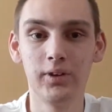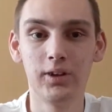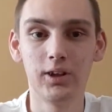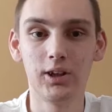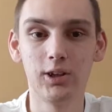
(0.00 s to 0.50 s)

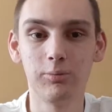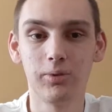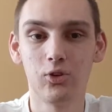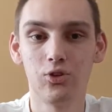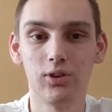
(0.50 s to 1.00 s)
and
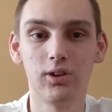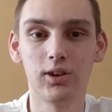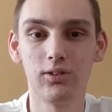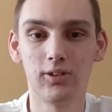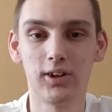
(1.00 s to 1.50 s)
plus you can
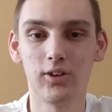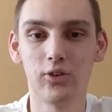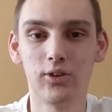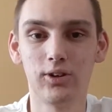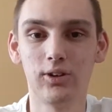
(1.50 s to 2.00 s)
get your hands
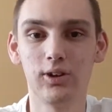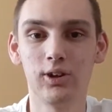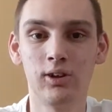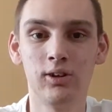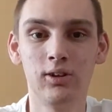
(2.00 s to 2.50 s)
on
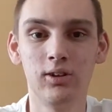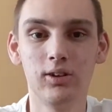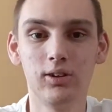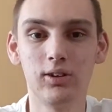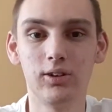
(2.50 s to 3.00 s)

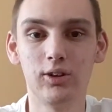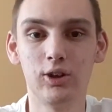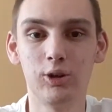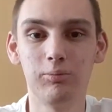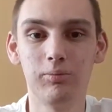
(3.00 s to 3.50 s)

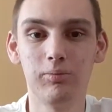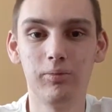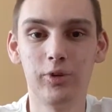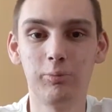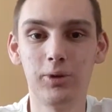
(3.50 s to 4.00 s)

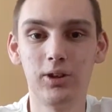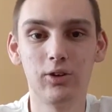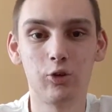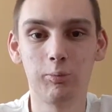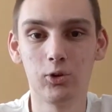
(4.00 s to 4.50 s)
the
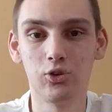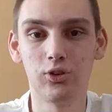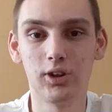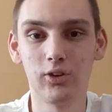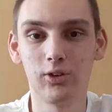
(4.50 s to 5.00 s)
Peanuts
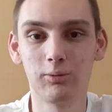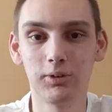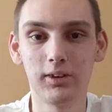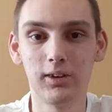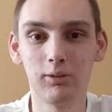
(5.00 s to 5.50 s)
merchandise and
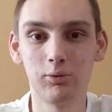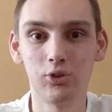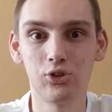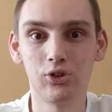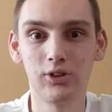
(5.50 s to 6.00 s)
everything,
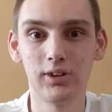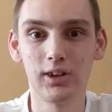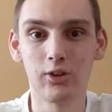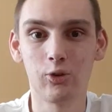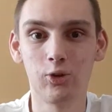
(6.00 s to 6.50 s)
which
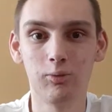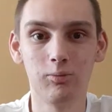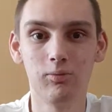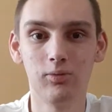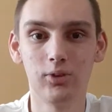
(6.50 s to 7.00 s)
that's
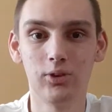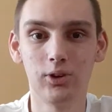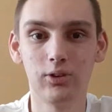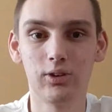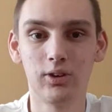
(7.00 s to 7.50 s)

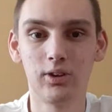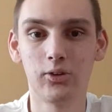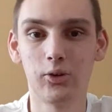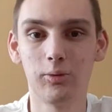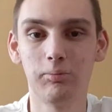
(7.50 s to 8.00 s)
really
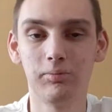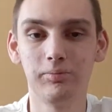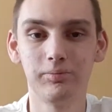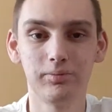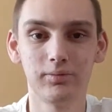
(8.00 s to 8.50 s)
awesome.
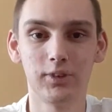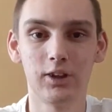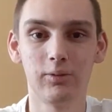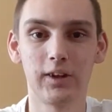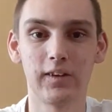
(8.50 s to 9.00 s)

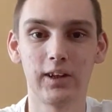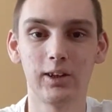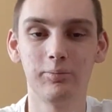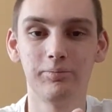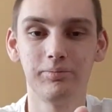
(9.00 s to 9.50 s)
I like that.
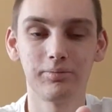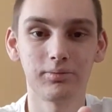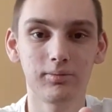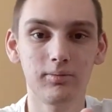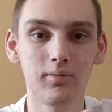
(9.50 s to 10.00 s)

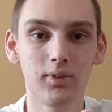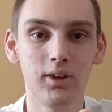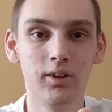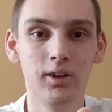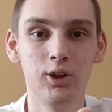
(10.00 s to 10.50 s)

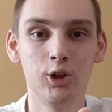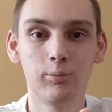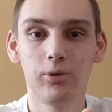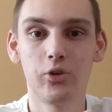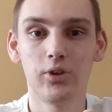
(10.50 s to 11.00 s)
Plus, they